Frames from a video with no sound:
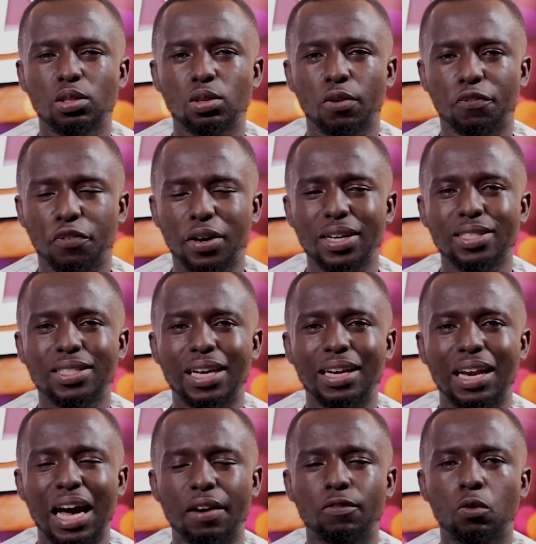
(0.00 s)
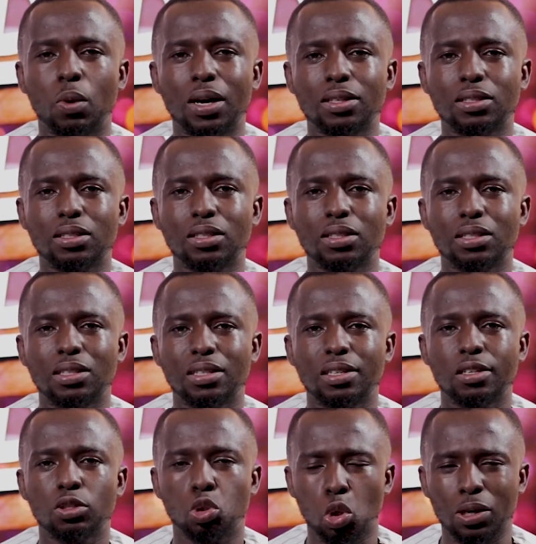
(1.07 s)
your friends and loved ones
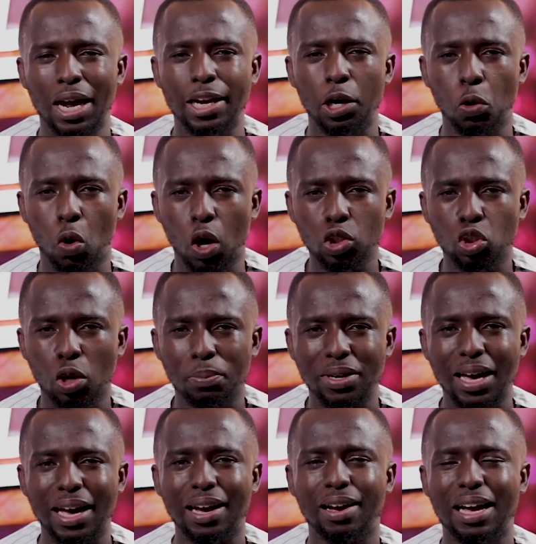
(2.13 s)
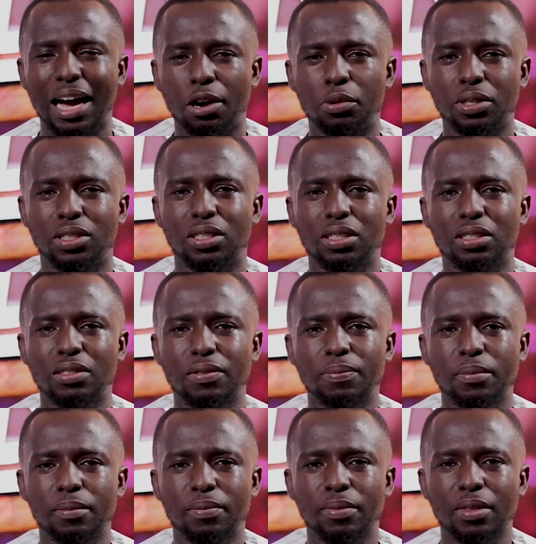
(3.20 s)
so that they will also be encouraged,
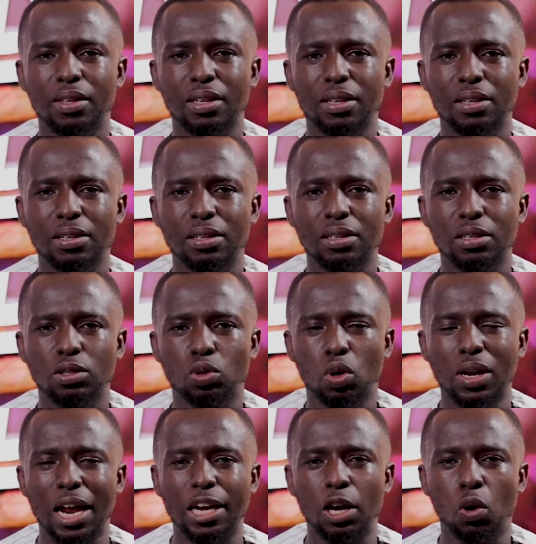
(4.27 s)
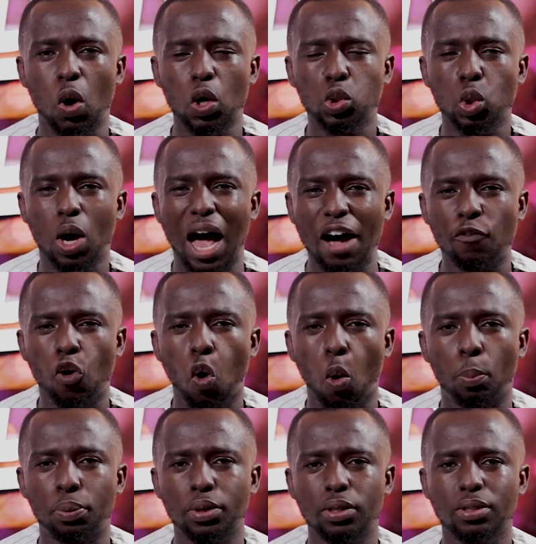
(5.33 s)
so that they will also have
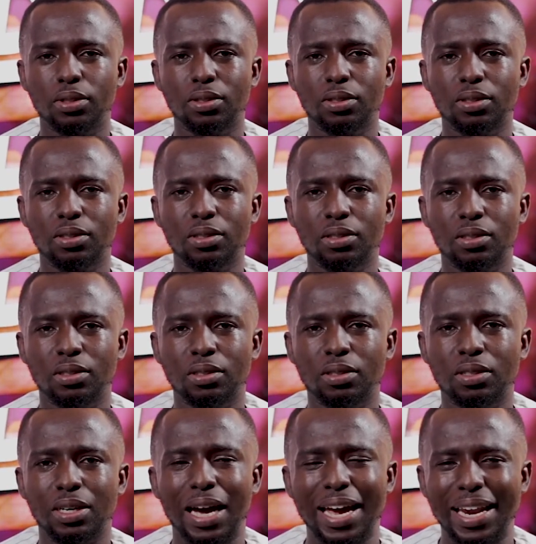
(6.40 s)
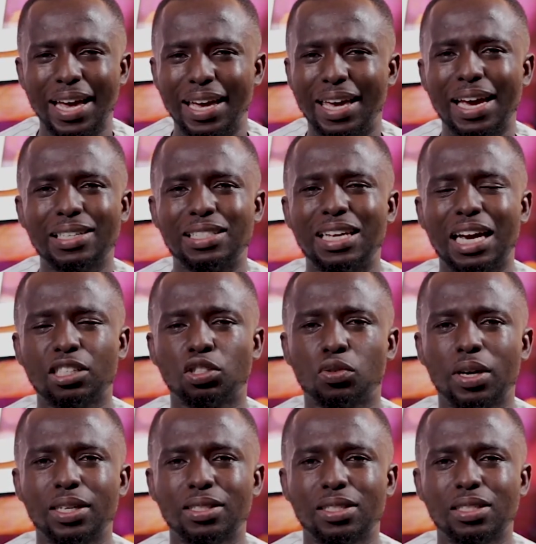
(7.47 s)
hope and engage their
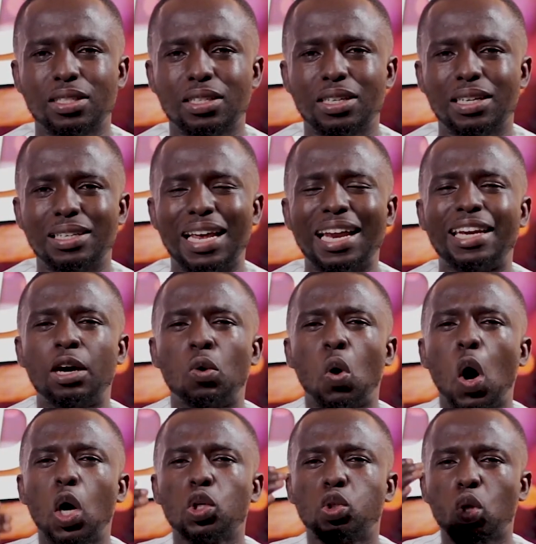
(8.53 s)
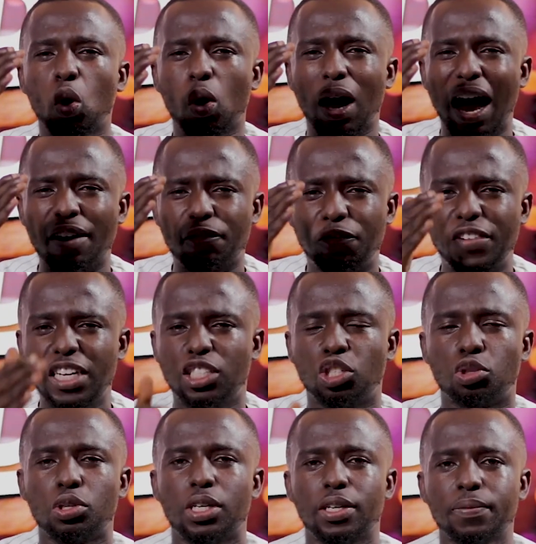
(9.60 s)
strengths, that they will also have
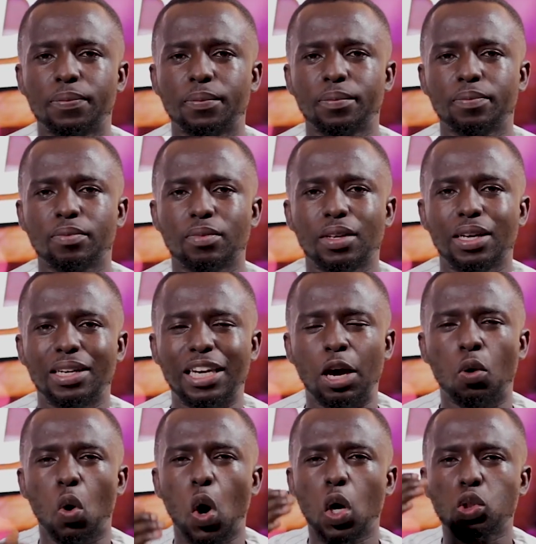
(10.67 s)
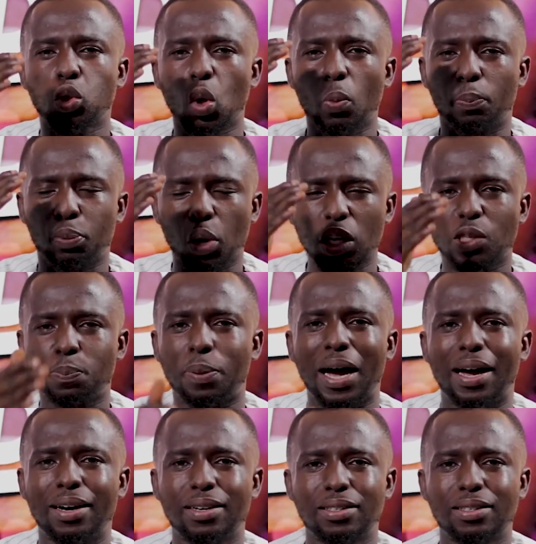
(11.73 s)
victory, they will also prosper,